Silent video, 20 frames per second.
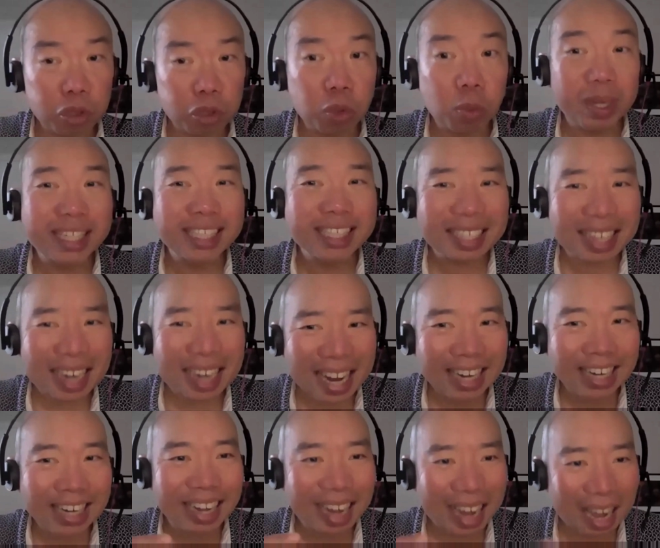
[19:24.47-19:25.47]
So we're
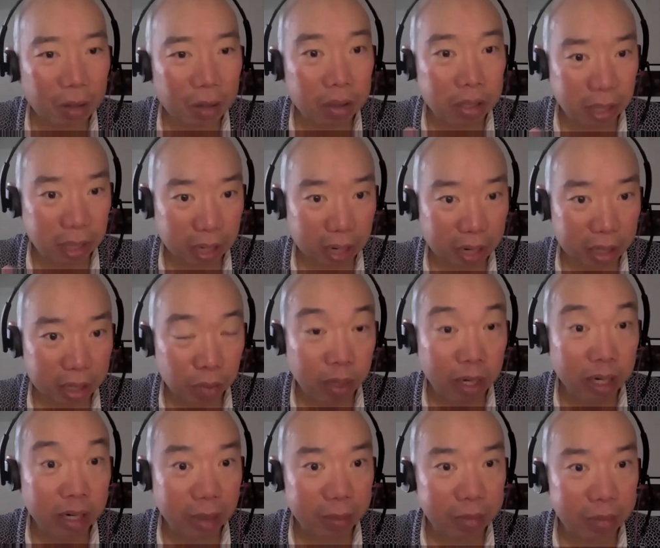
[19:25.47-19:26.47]
slightly alkaline
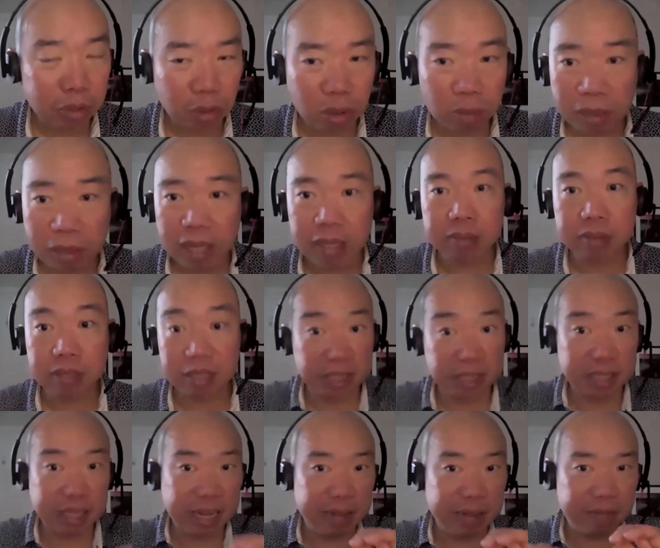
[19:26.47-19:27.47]
when it comes to our blood. This
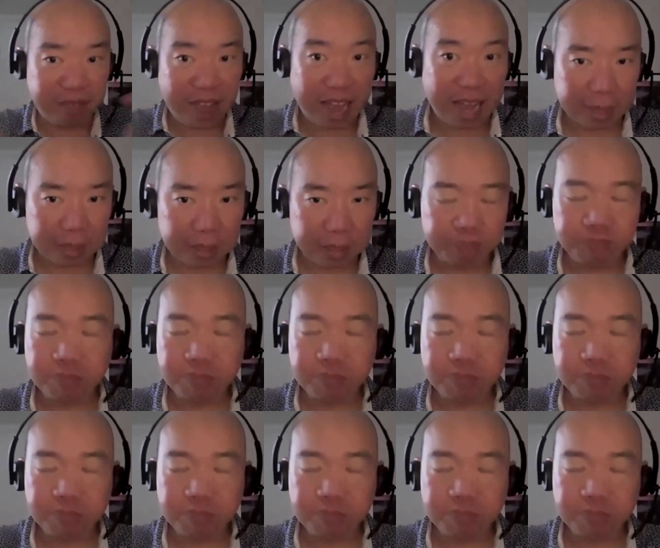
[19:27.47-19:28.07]
is a fact.